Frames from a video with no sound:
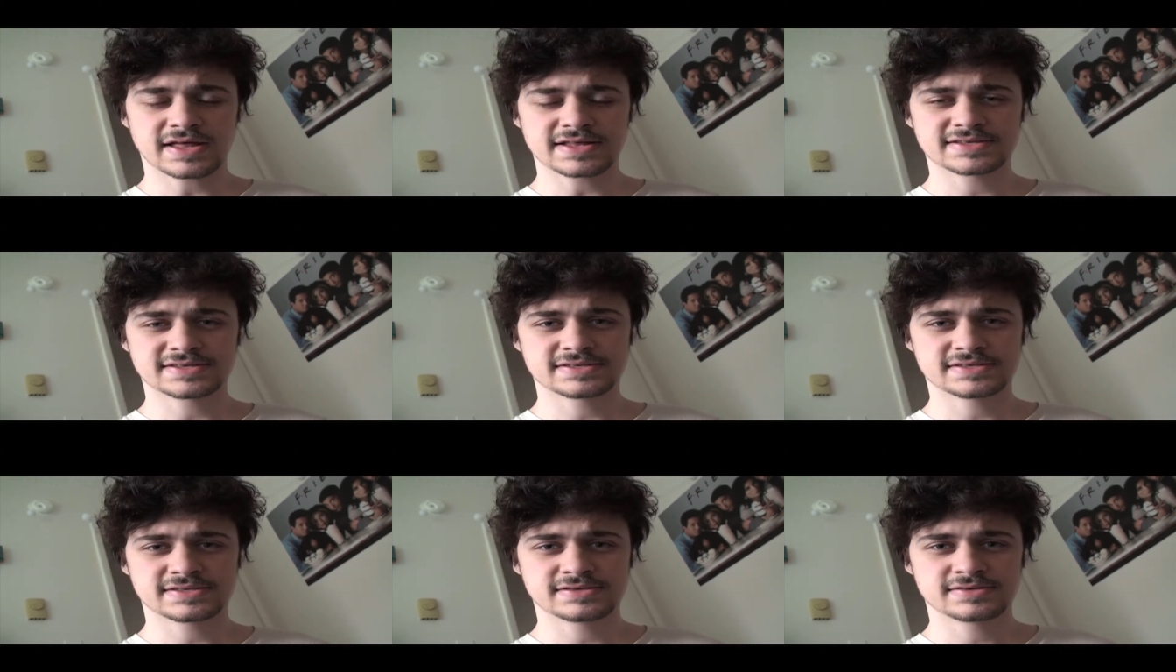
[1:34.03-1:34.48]

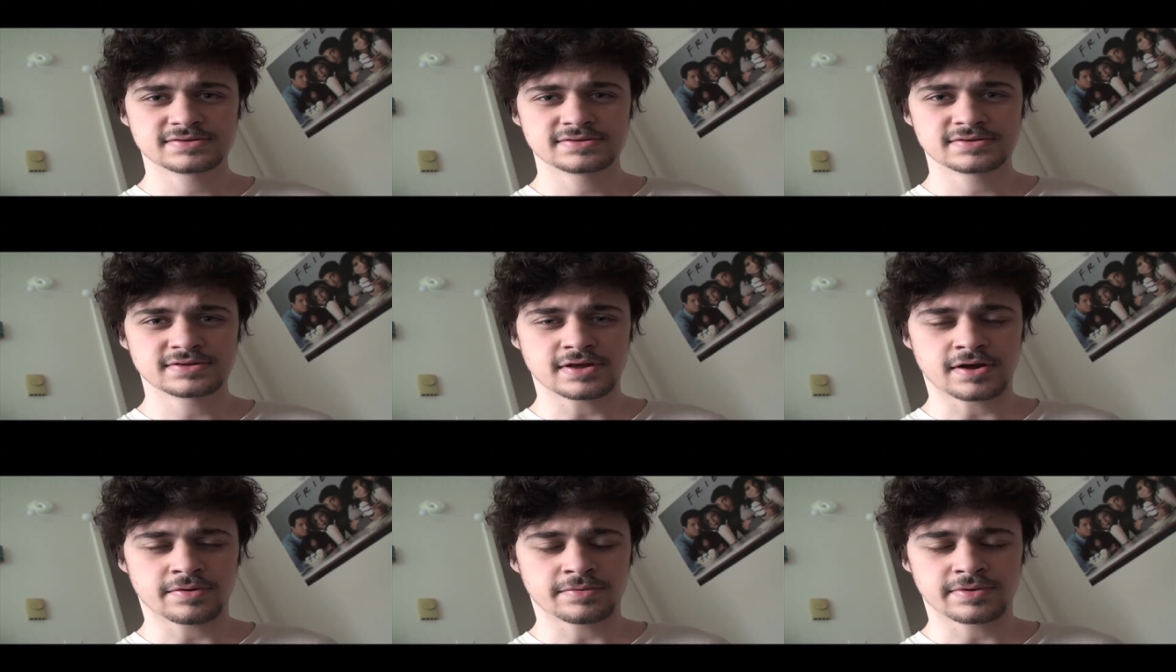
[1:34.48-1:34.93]

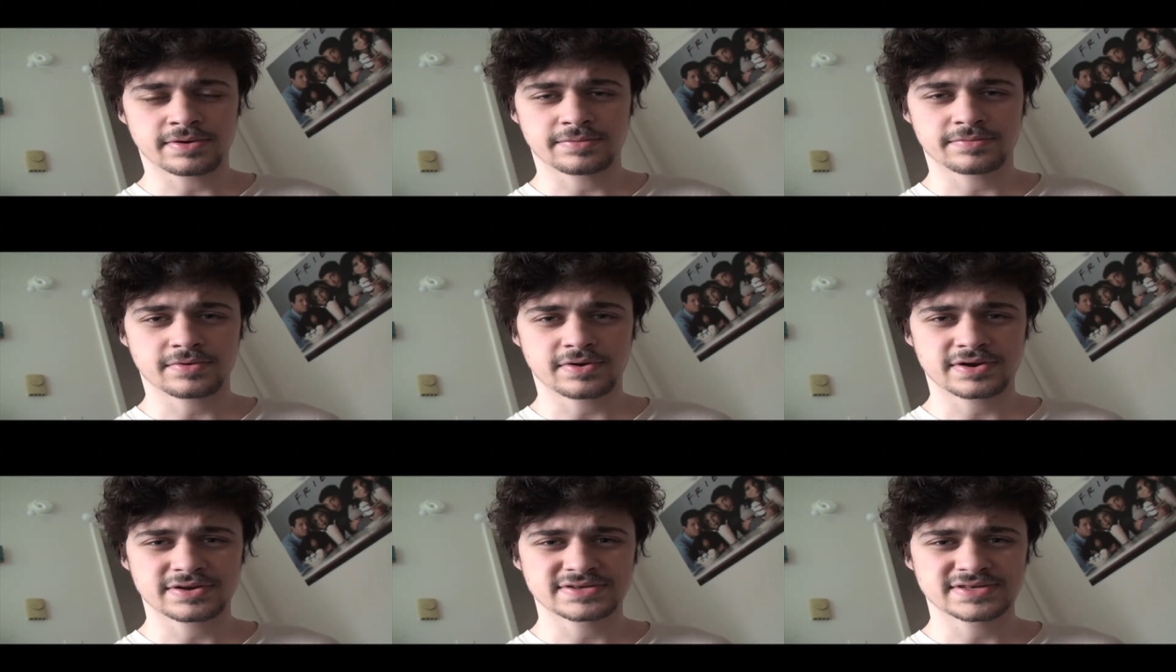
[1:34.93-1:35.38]
That's not what I'm
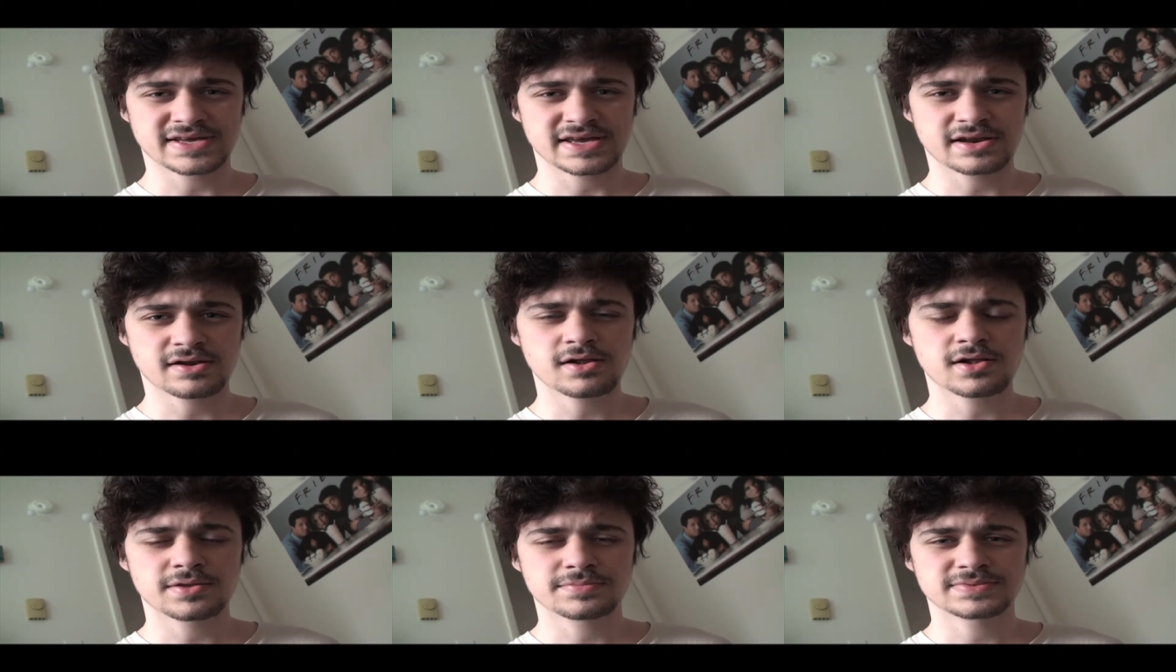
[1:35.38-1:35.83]
trying to say at all.